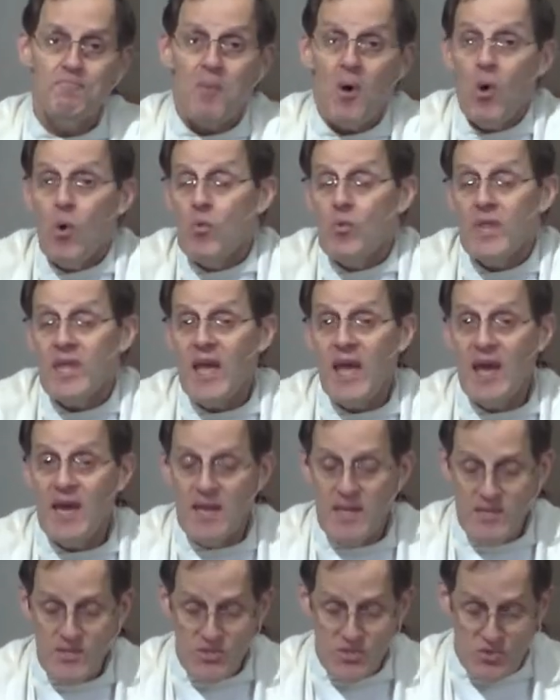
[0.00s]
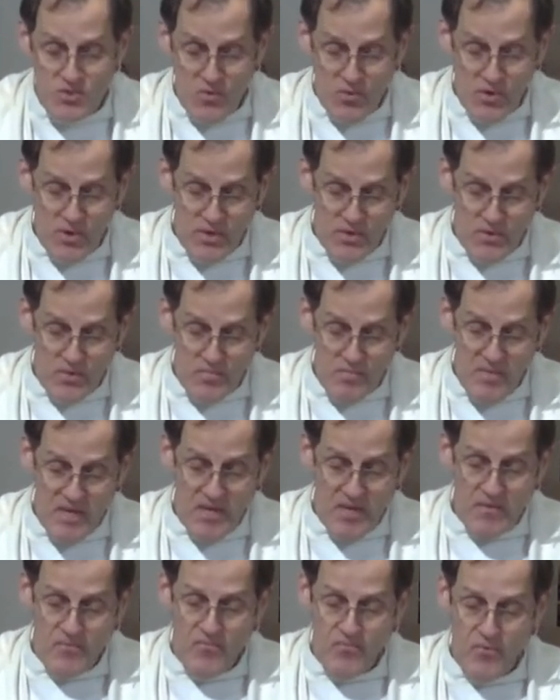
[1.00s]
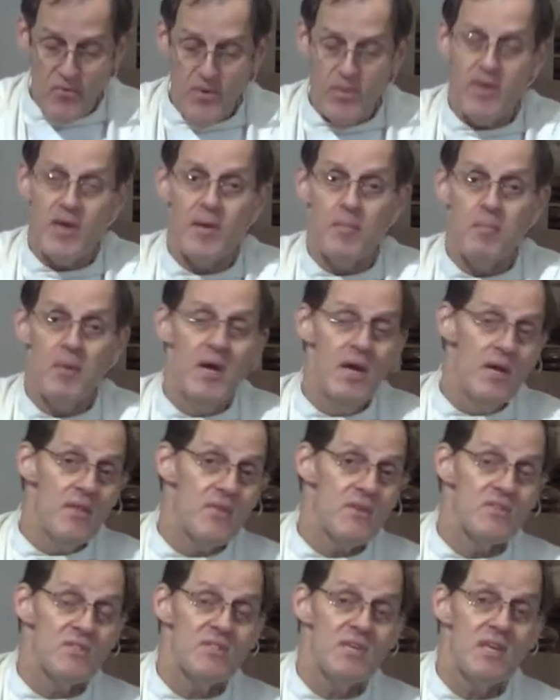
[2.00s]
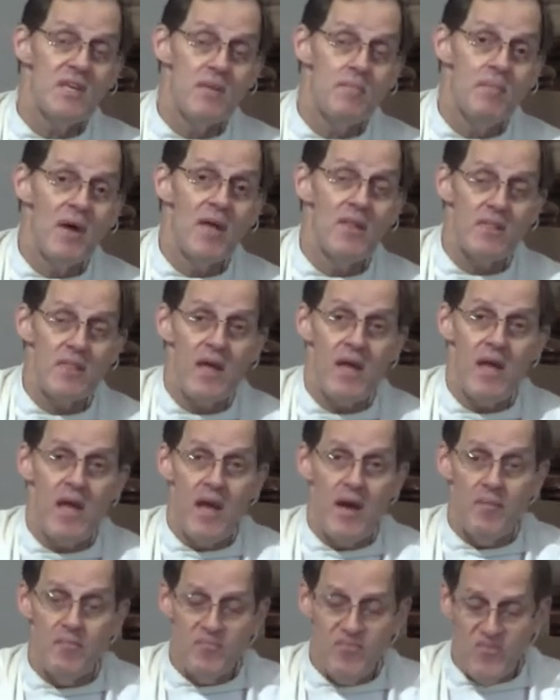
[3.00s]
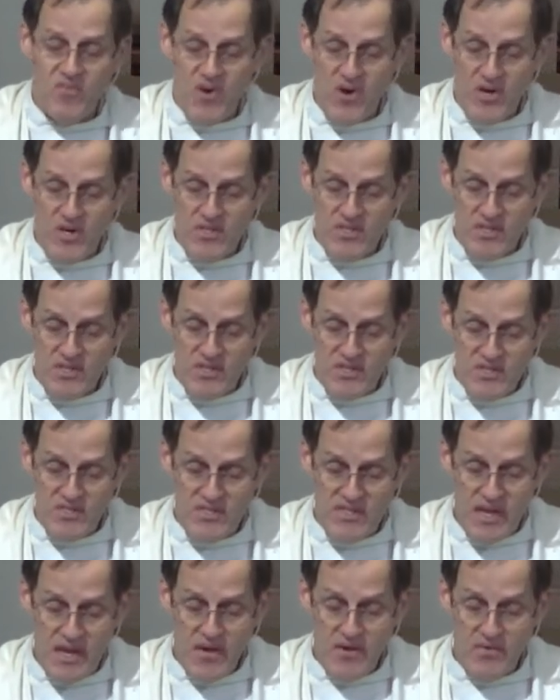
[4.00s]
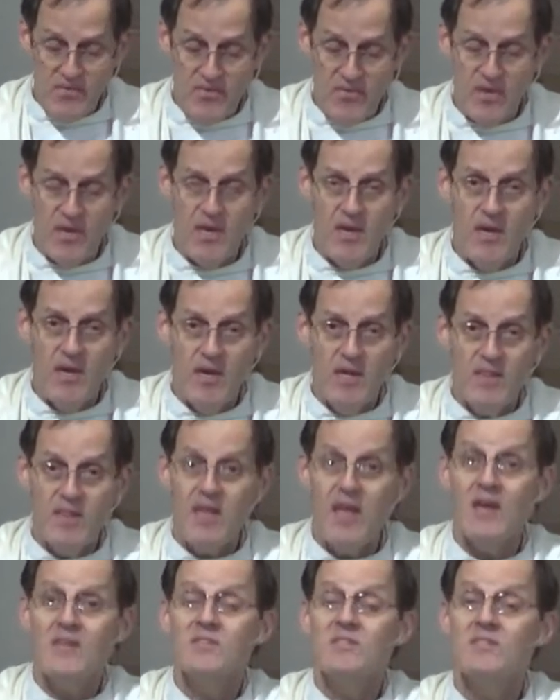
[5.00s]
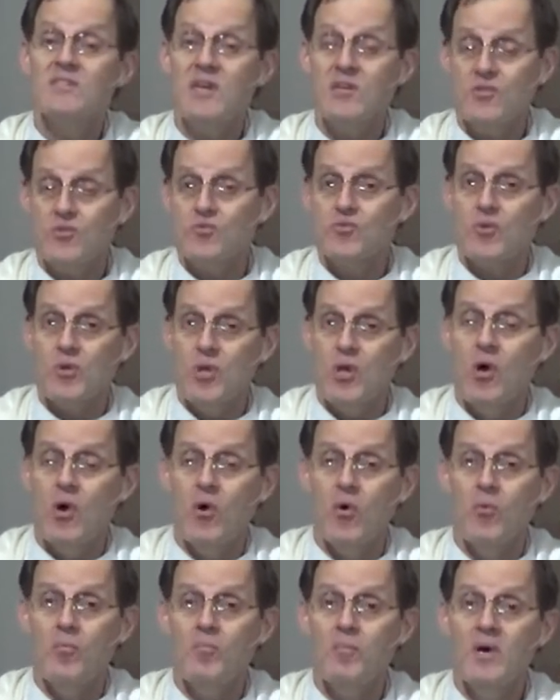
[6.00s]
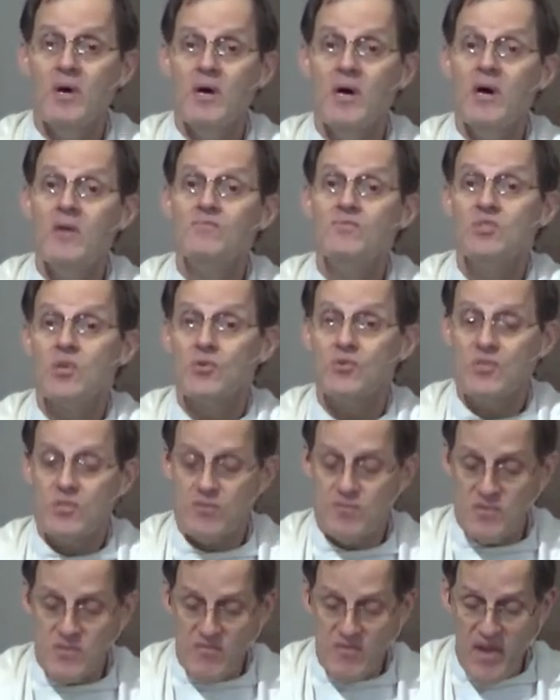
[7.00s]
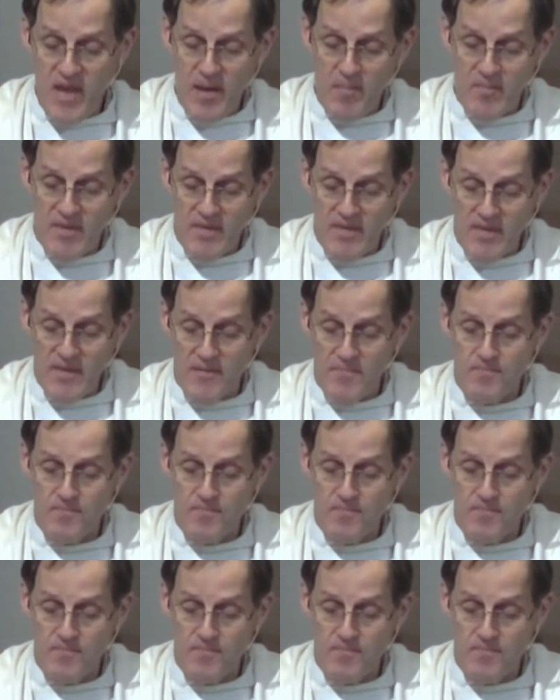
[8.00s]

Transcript: only had historical meaning for them, the city of Bethlehem far to the south, the ancestral home of Joseph's family.